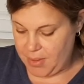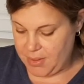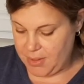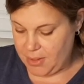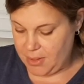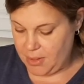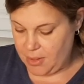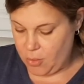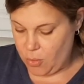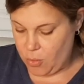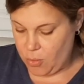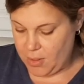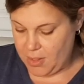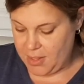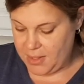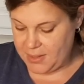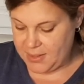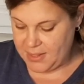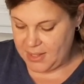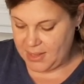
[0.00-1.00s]
little
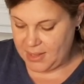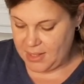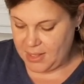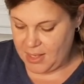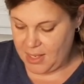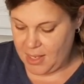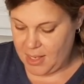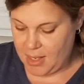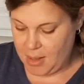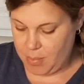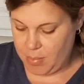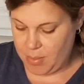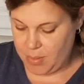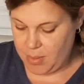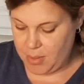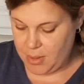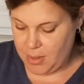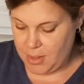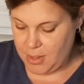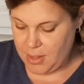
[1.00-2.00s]
holes in the cup,
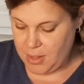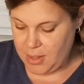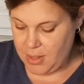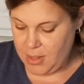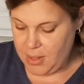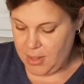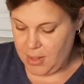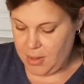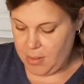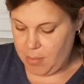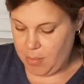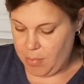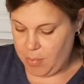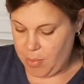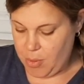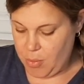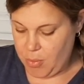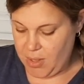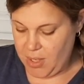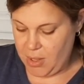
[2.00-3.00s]

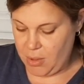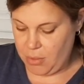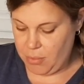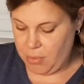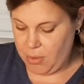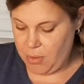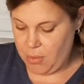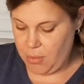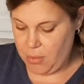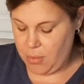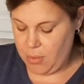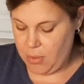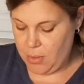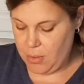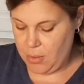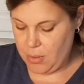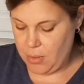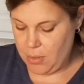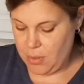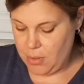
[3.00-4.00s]
poke it through,
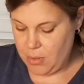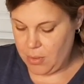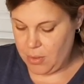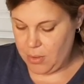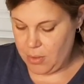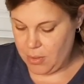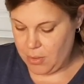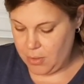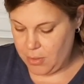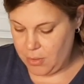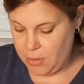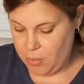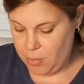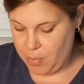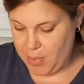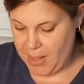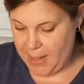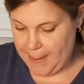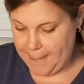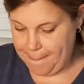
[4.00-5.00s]
loop
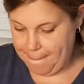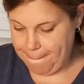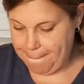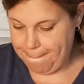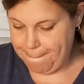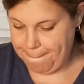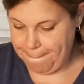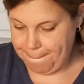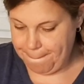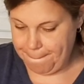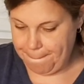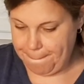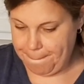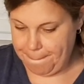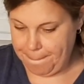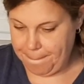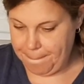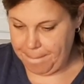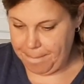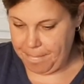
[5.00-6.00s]
it,
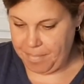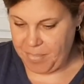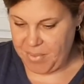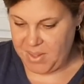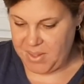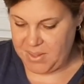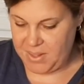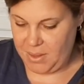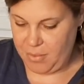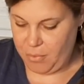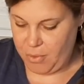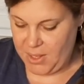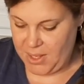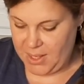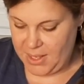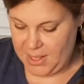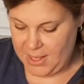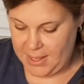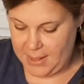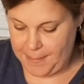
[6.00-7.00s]
see if we can
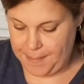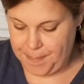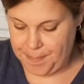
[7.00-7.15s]
get it.